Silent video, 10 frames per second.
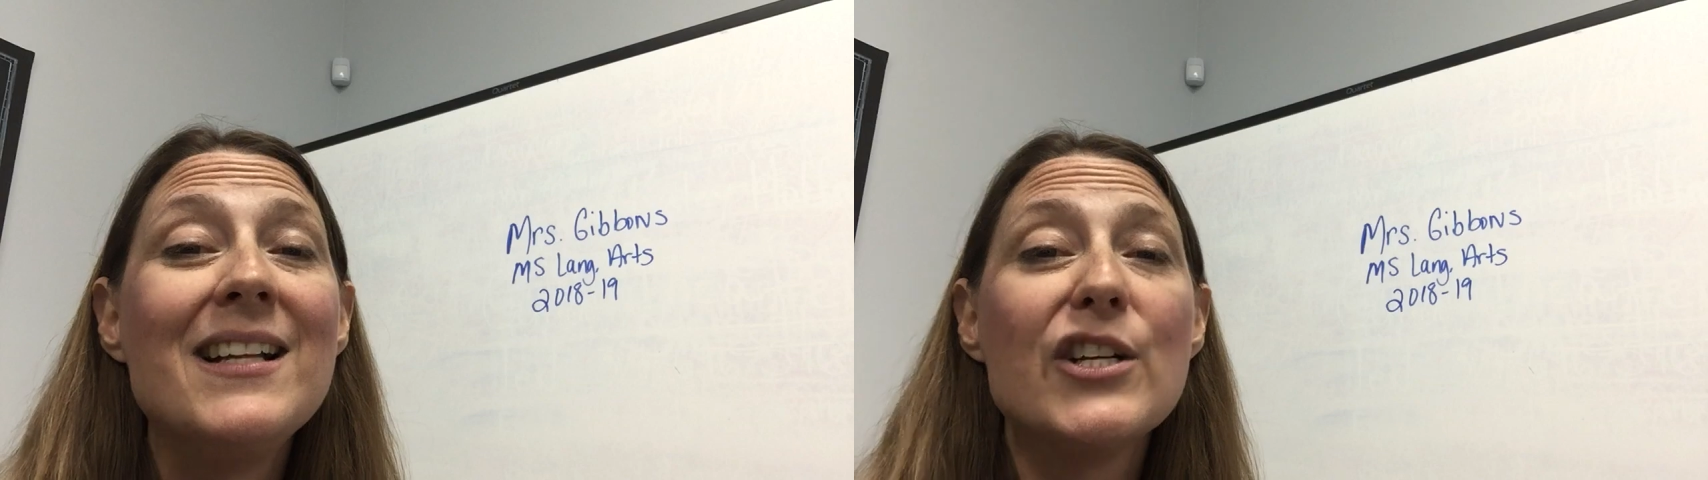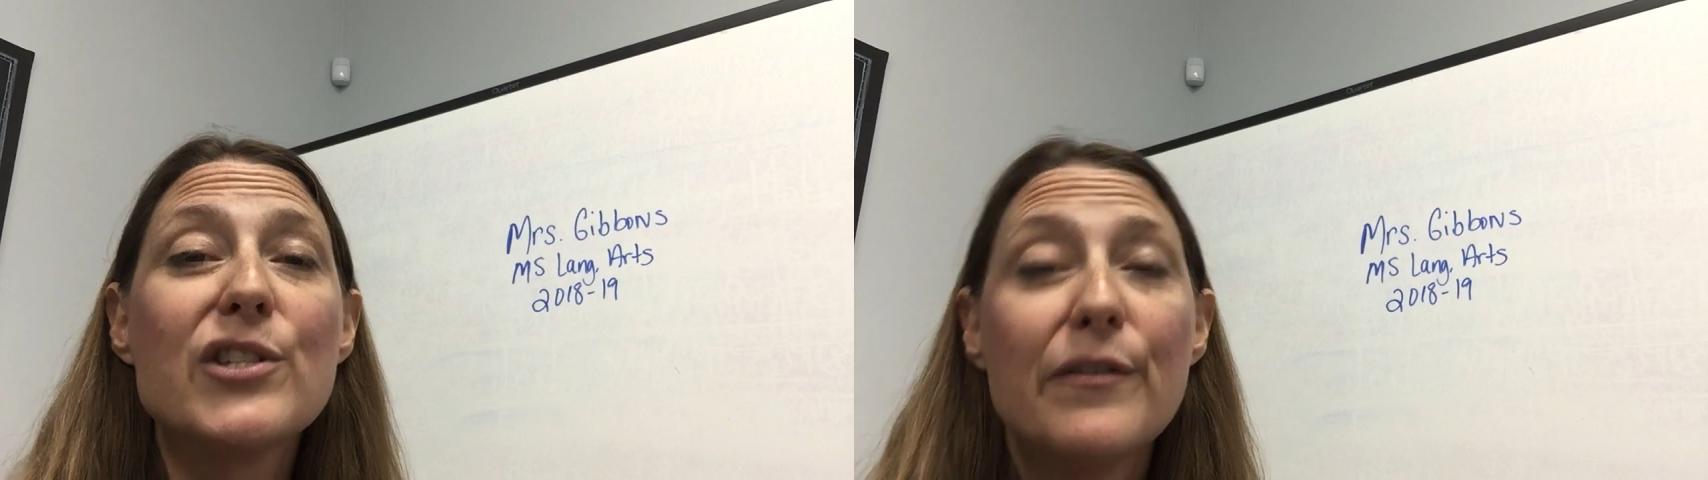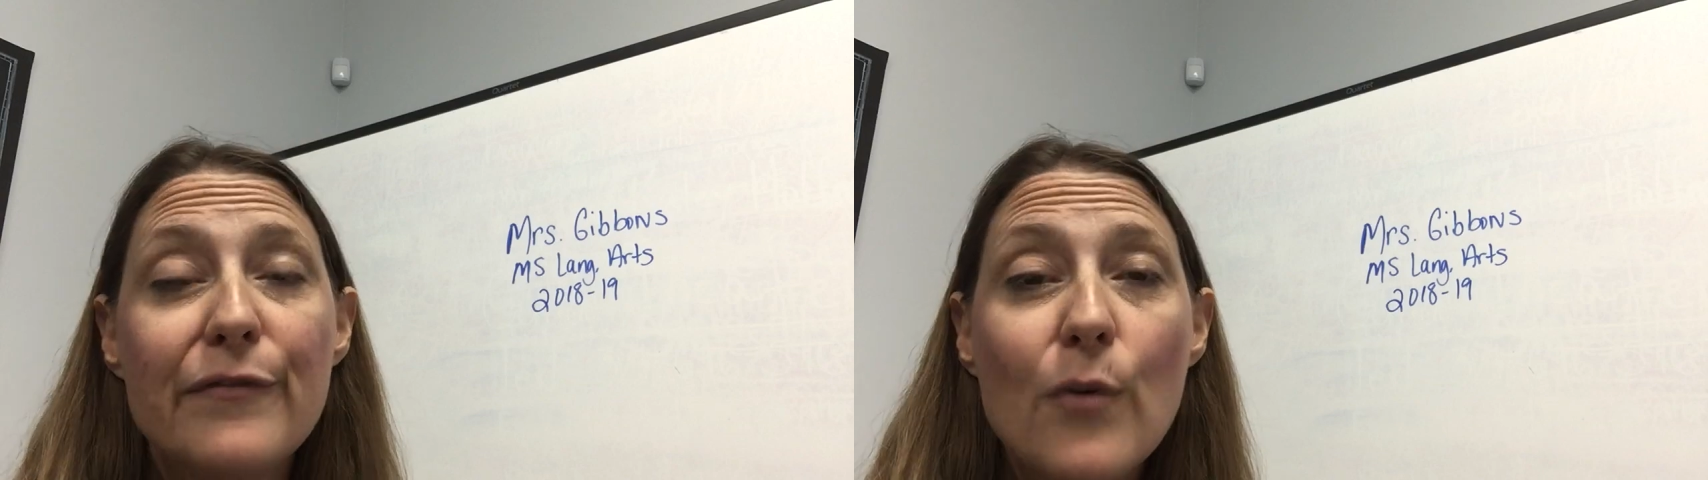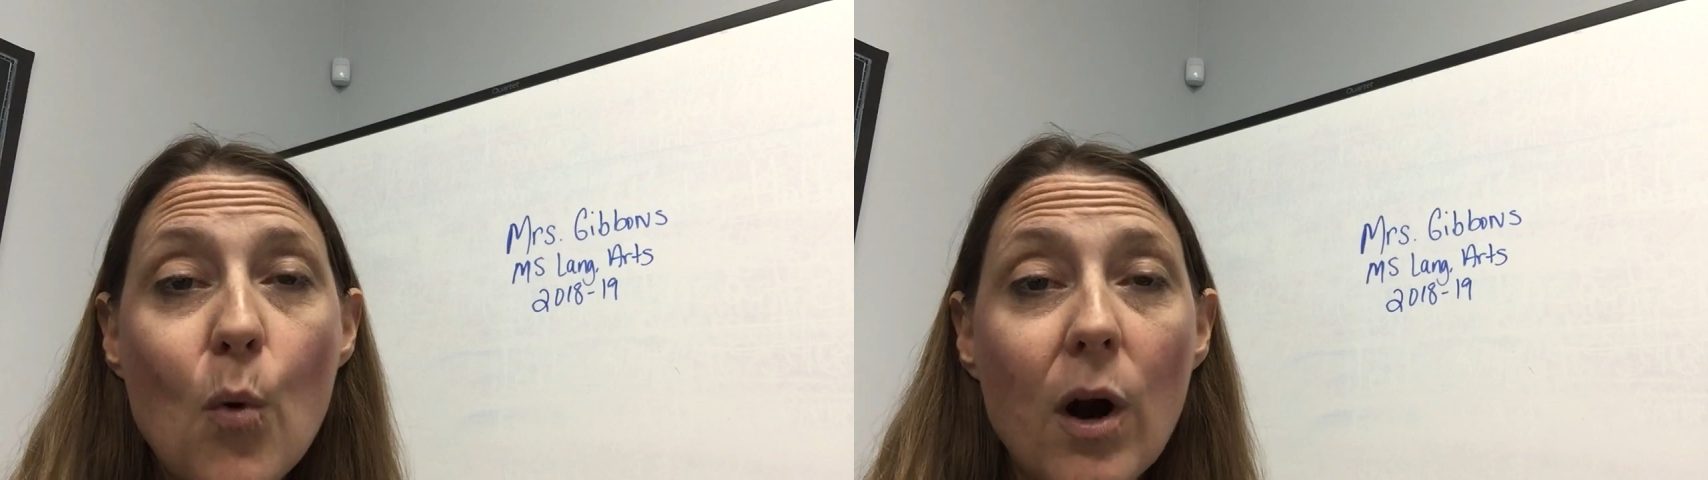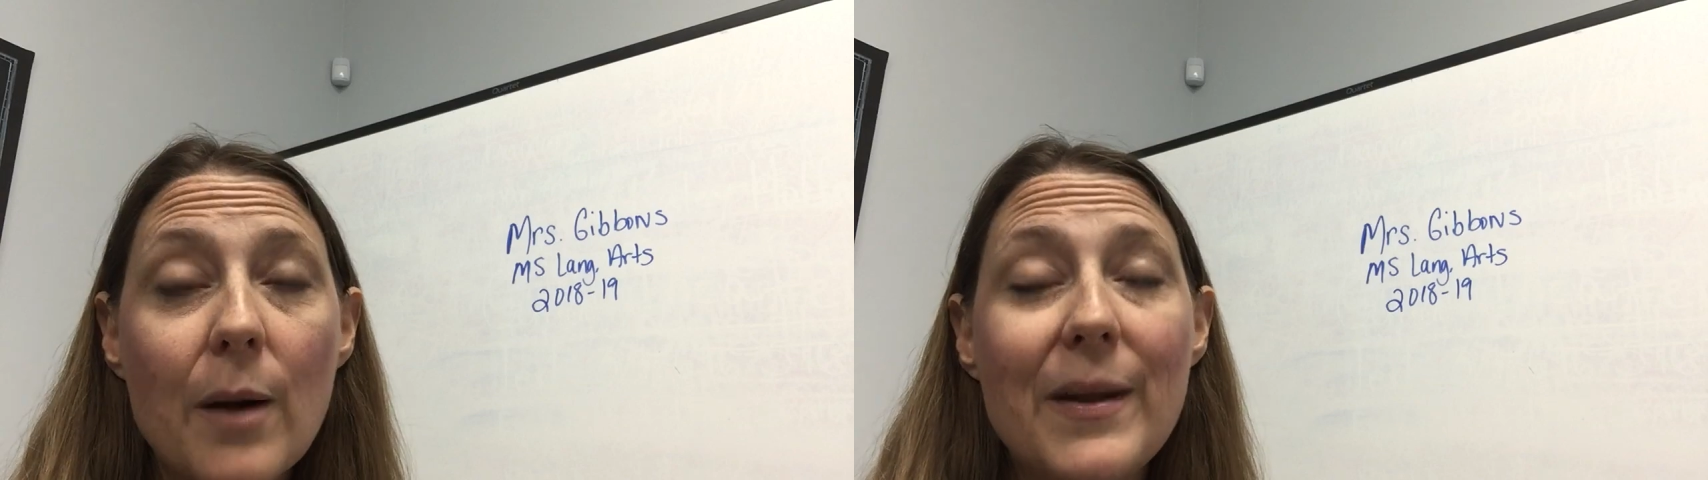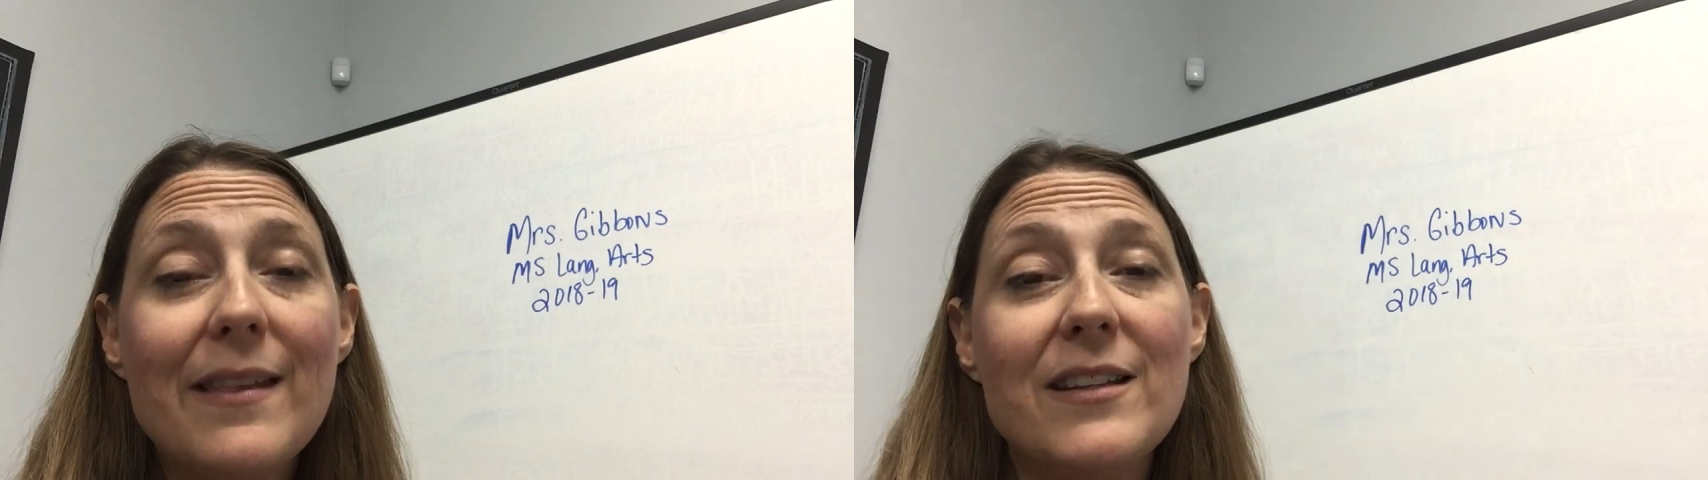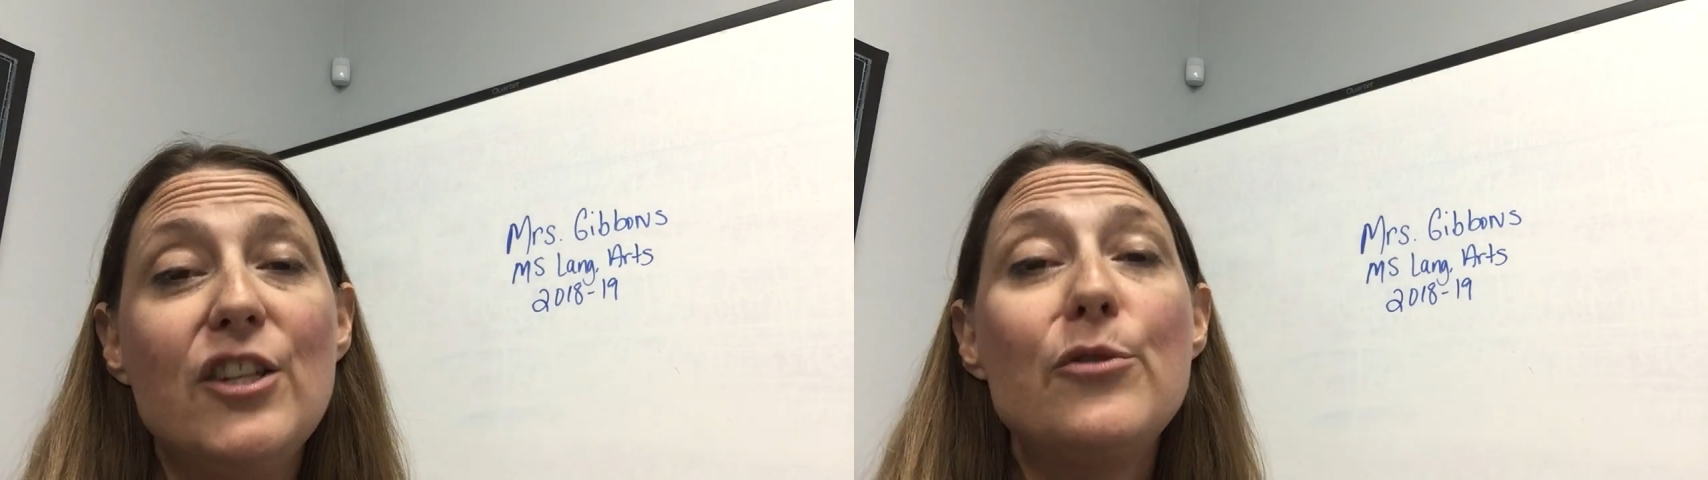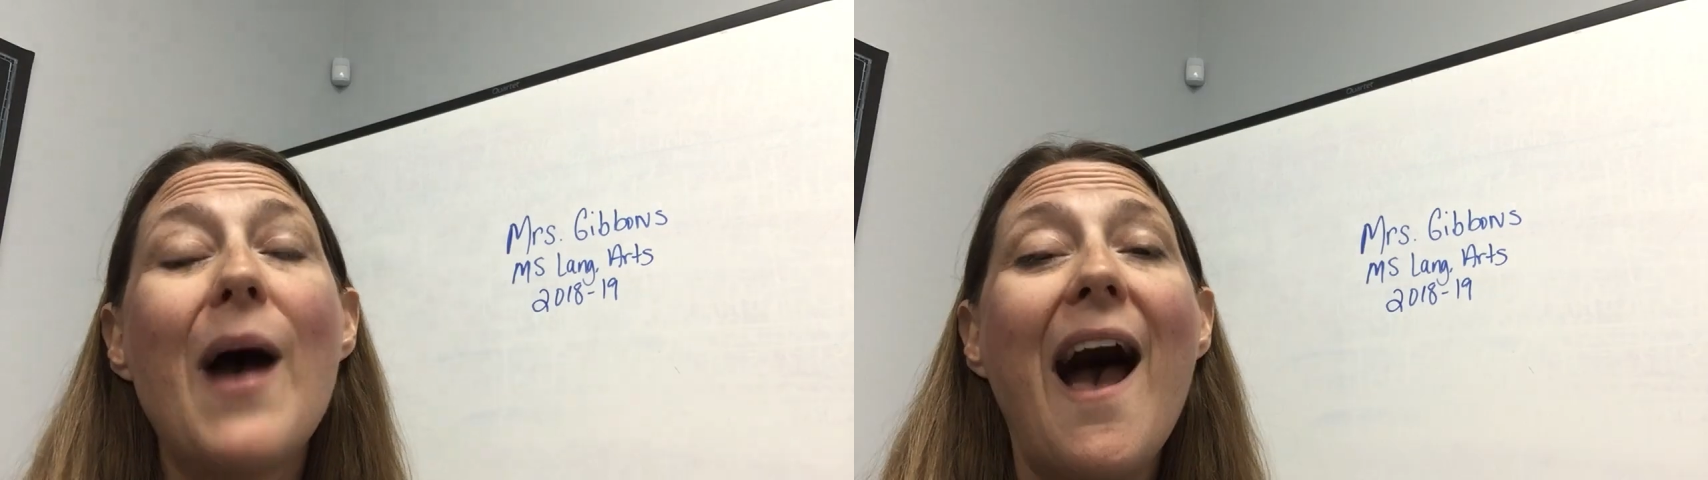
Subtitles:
there's a form that you